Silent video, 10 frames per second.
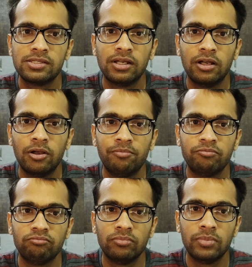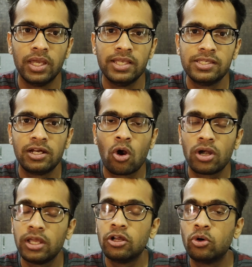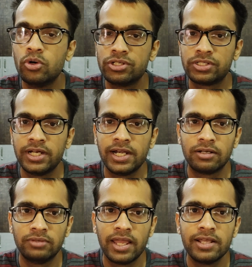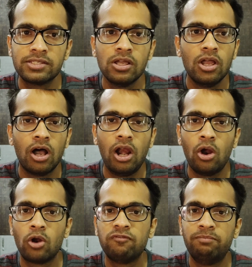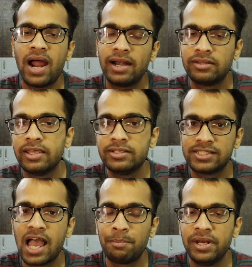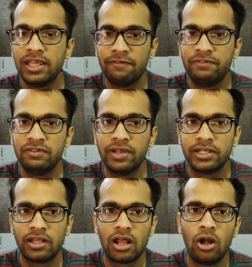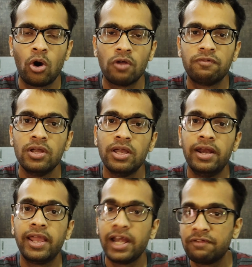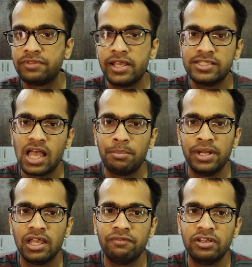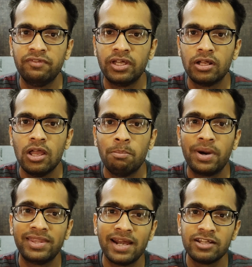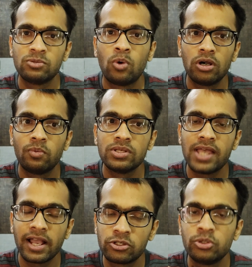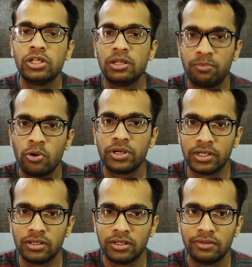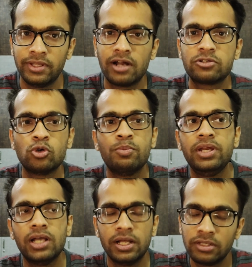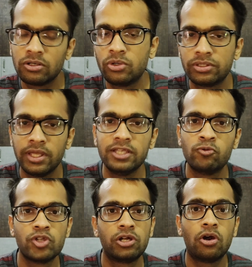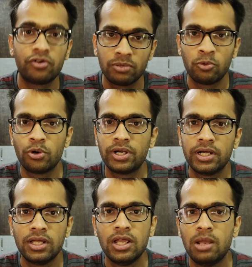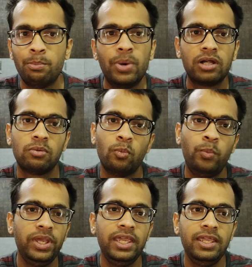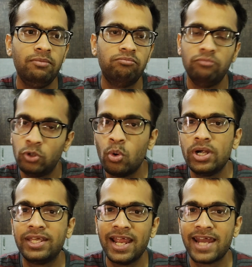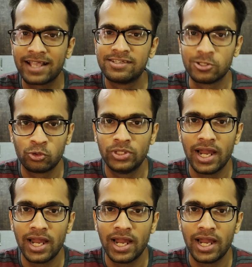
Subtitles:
not in a good state. There is a lot of bad things happening everywhere, there are a lot of negative things happening everywhere, but that is what was actually reported. There are so many other good things which are not reported, but we don't get access to